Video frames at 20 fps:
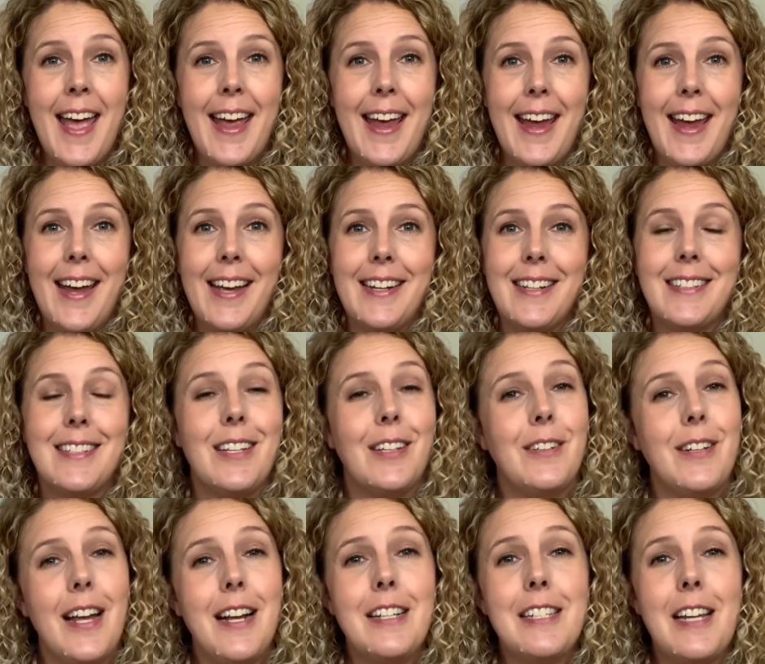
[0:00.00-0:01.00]
And until
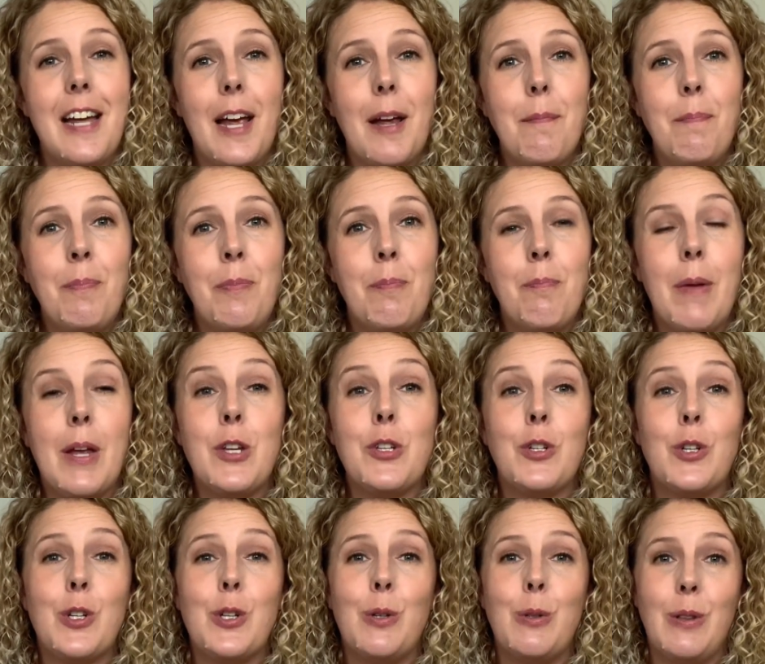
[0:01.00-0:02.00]
next time, make
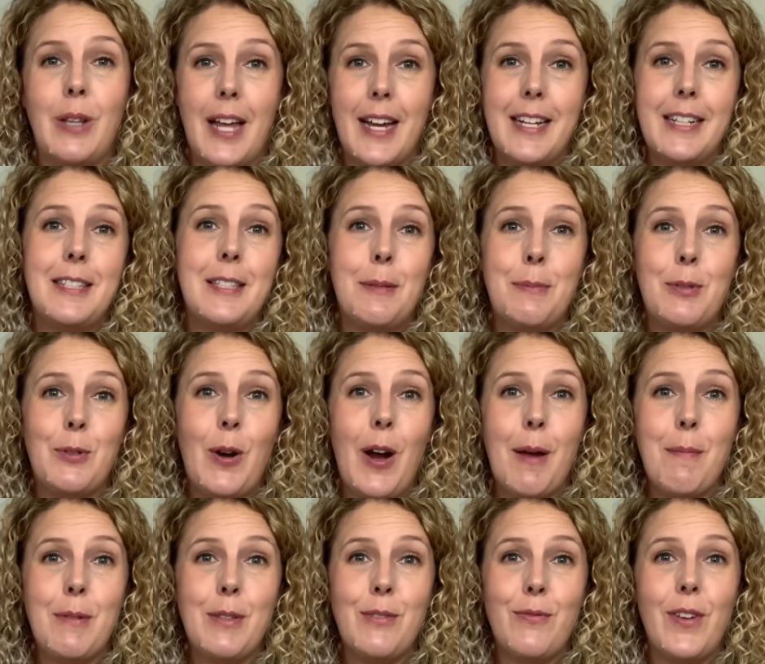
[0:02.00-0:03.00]
sure you like and
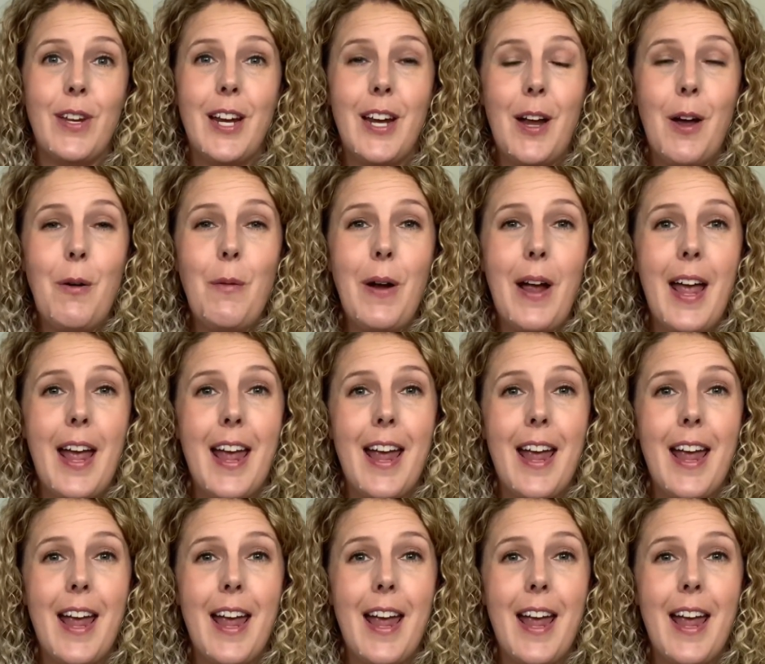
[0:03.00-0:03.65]
subscribe this video,